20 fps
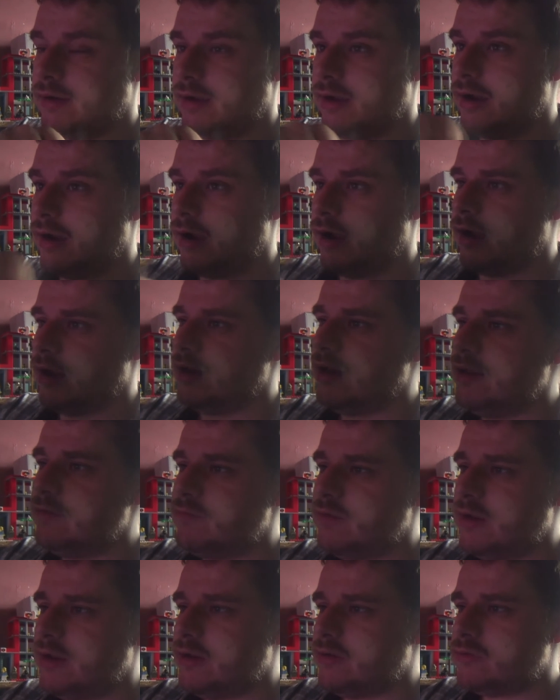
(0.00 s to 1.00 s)
I uh, leave
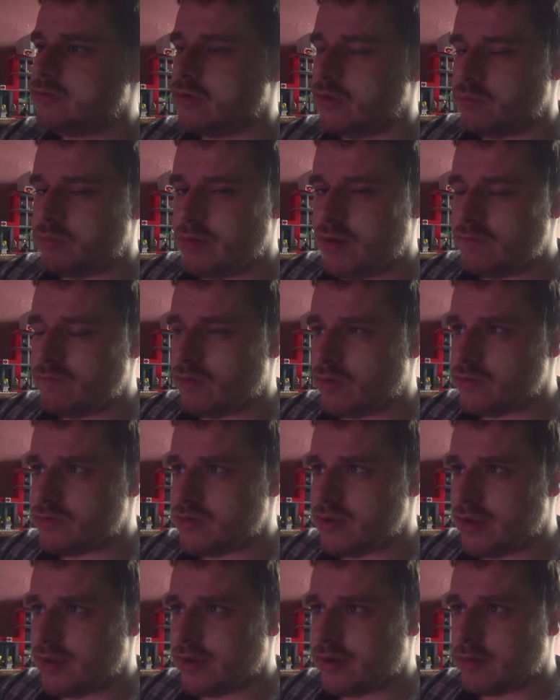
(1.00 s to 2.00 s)
a link to the Braehawk
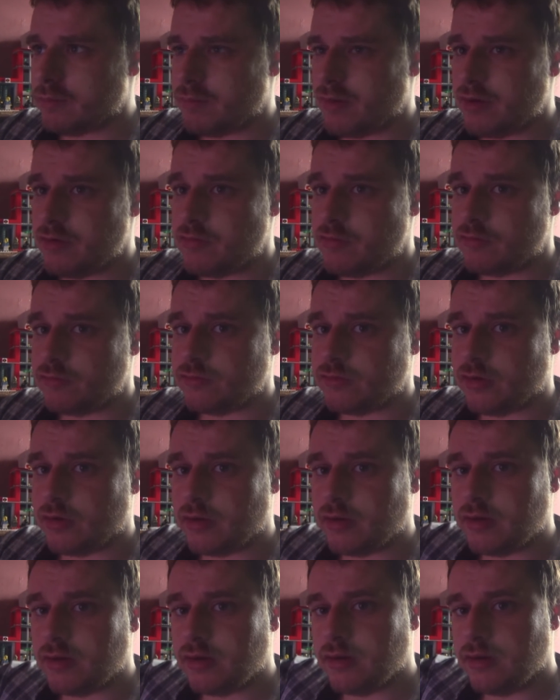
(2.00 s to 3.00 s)
Tech Patreon
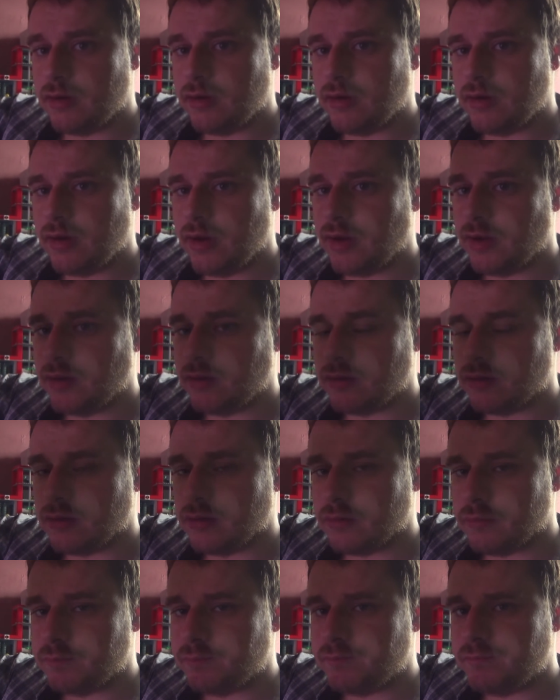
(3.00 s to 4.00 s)
site in
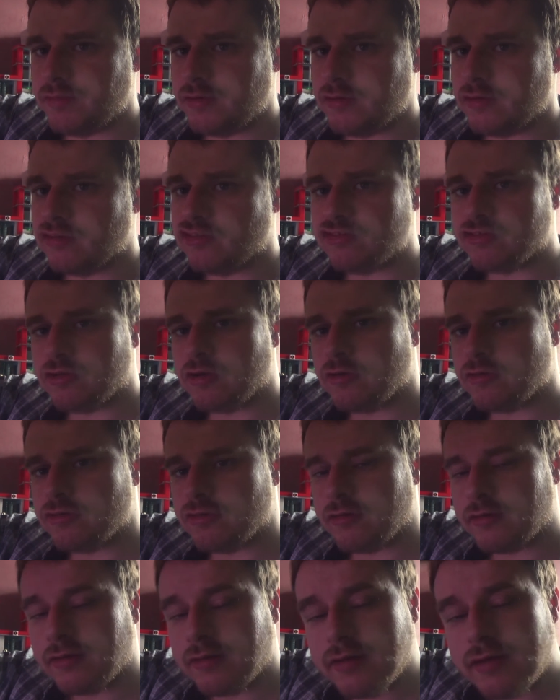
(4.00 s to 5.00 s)
the video
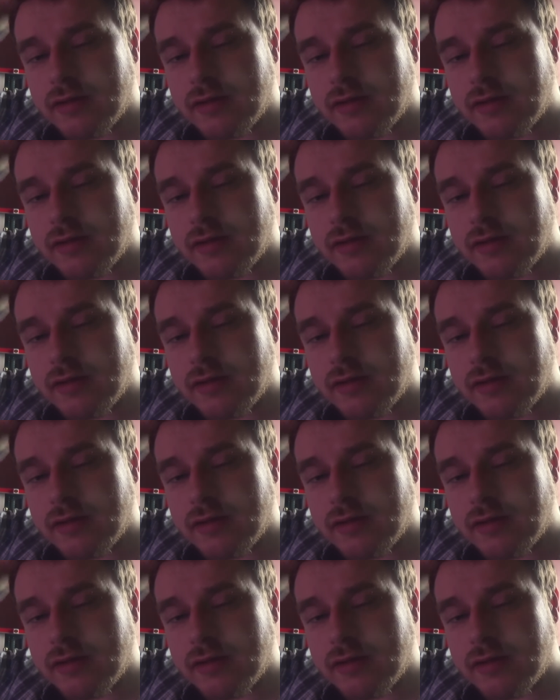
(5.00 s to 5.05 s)
description.